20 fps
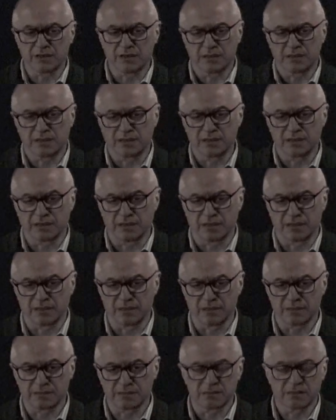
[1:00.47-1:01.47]
it
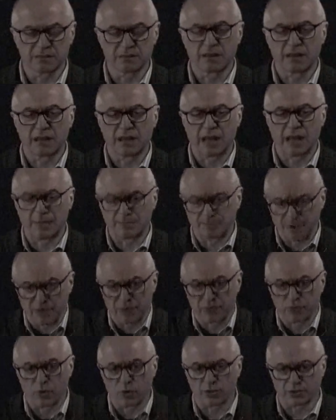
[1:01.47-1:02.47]
is above
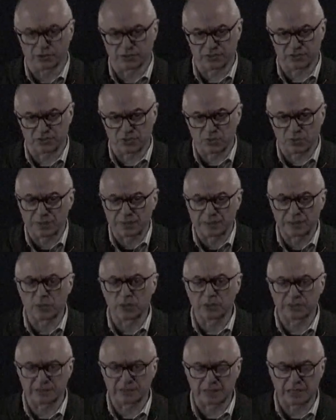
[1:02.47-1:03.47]
water, so when the
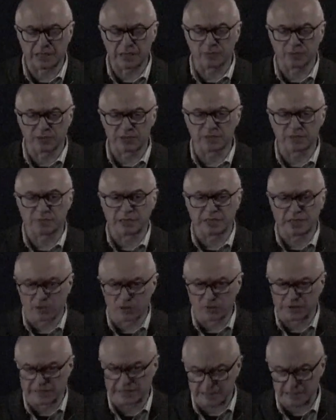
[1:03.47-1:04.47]
water table is below
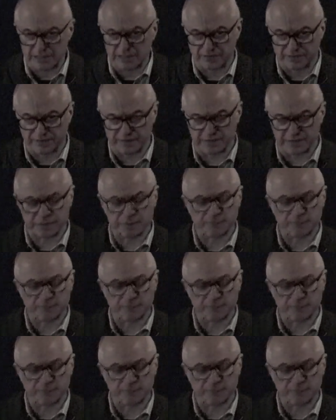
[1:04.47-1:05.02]
the surface.